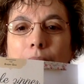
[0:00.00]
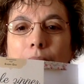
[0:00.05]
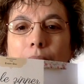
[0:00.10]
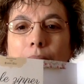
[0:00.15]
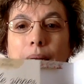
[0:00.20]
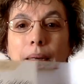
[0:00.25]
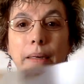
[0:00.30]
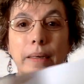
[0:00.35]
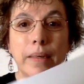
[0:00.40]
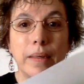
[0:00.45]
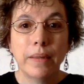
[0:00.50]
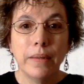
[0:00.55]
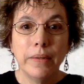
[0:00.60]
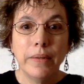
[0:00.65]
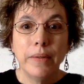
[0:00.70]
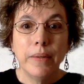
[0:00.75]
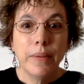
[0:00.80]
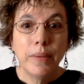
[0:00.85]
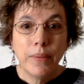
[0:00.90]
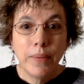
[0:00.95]
And
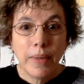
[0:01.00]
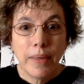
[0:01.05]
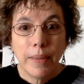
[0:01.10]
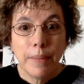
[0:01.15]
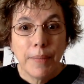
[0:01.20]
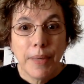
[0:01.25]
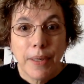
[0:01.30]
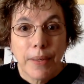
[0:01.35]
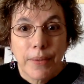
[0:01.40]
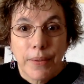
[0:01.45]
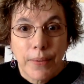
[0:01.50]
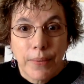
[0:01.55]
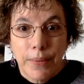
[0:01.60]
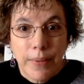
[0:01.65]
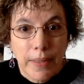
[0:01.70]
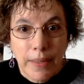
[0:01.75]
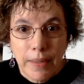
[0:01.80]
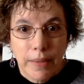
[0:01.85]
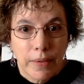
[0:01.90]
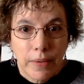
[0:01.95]
no, I'm not
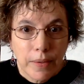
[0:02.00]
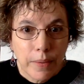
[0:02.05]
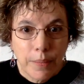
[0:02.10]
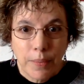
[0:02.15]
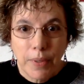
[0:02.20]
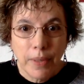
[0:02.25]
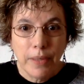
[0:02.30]
going into the